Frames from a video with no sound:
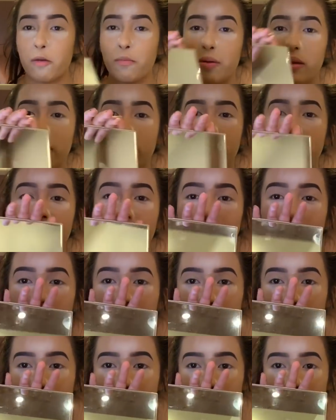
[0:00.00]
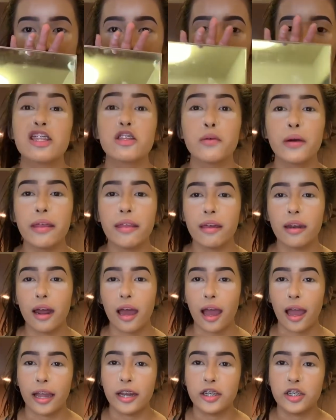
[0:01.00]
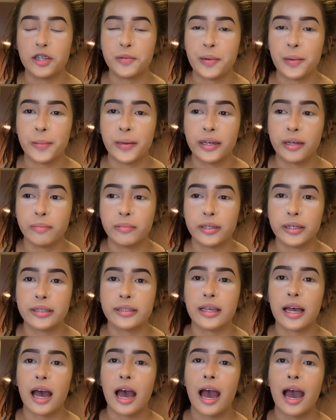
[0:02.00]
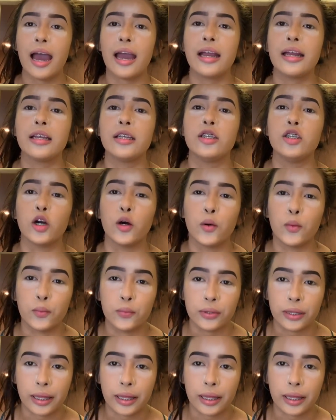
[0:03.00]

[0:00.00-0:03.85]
But look at her. The way that I do my makeup looks, I don't